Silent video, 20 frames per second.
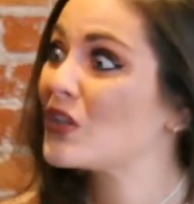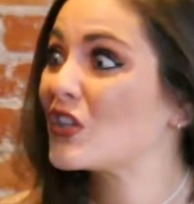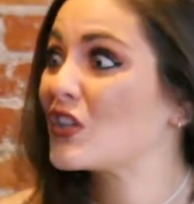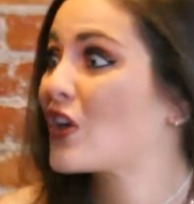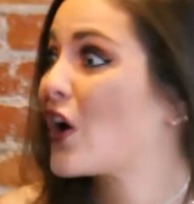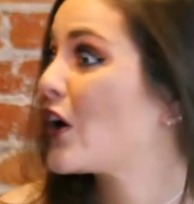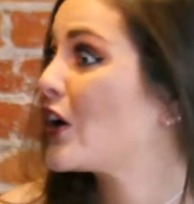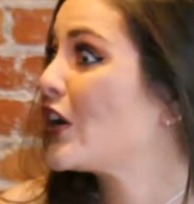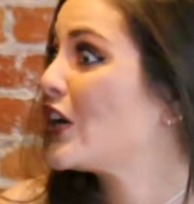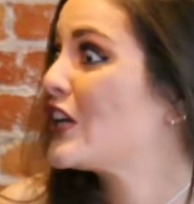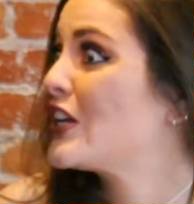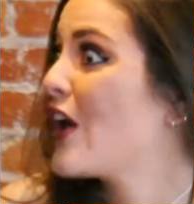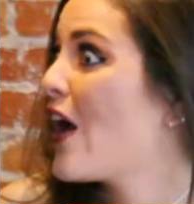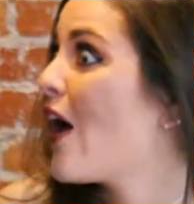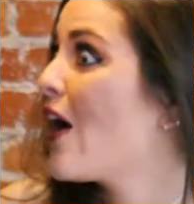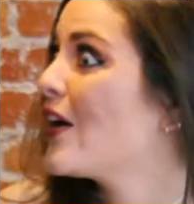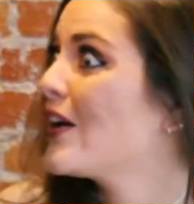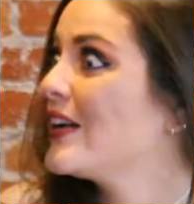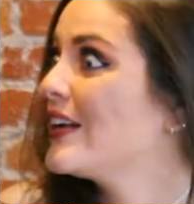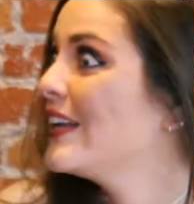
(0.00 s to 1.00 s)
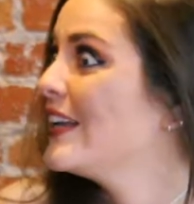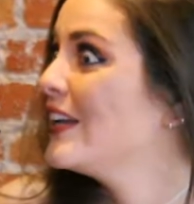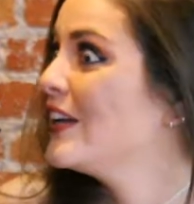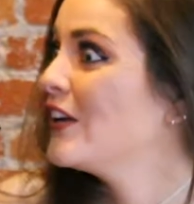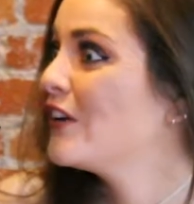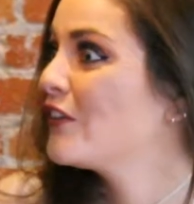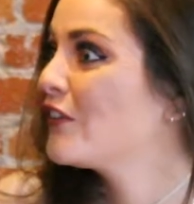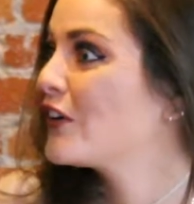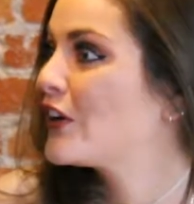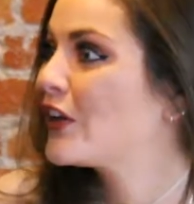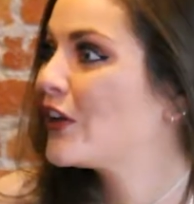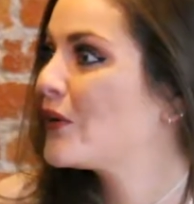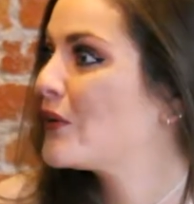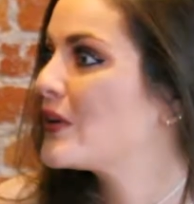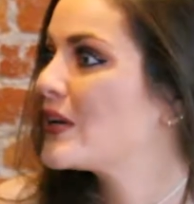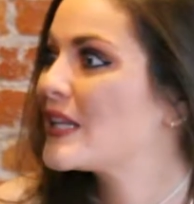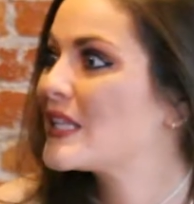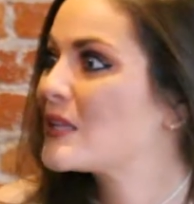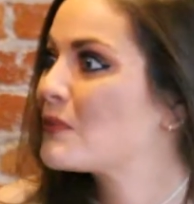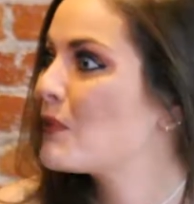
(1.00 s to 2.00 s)
started young for you,
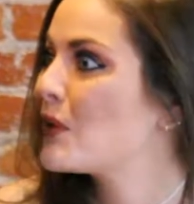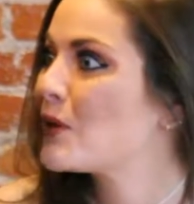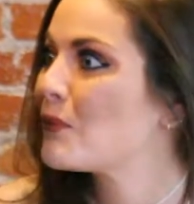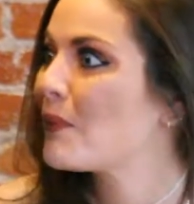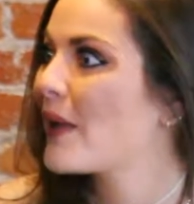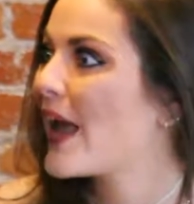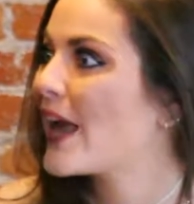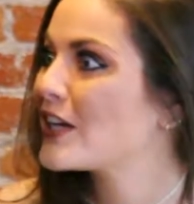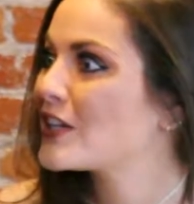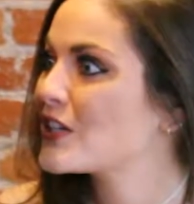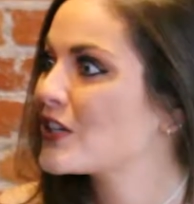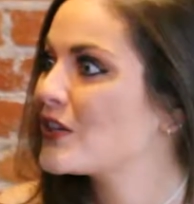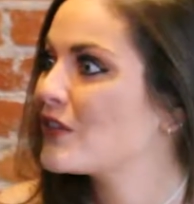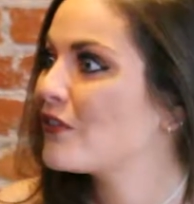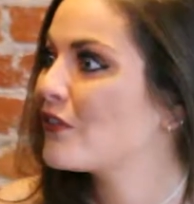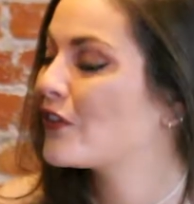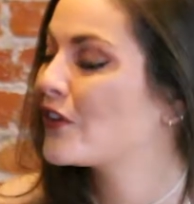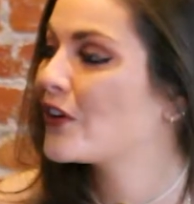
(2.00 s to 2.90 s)
and it's been a passion